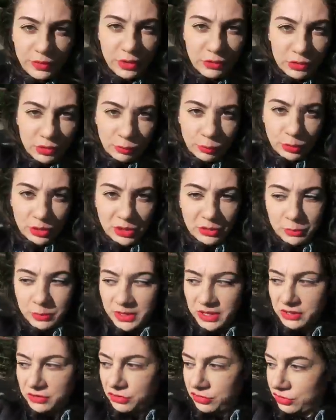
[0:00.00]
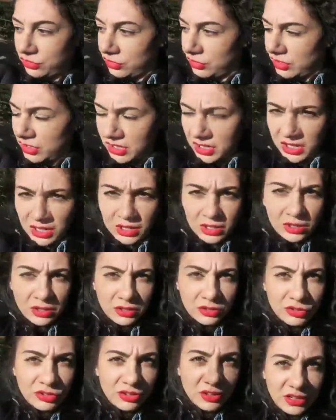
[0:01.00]
Found the park bench and
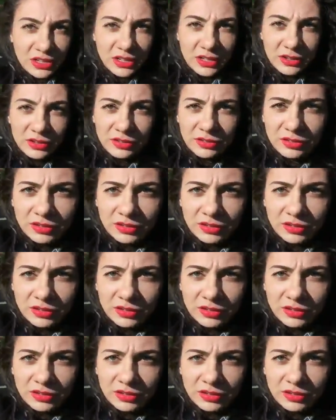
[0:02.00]
are chilling in the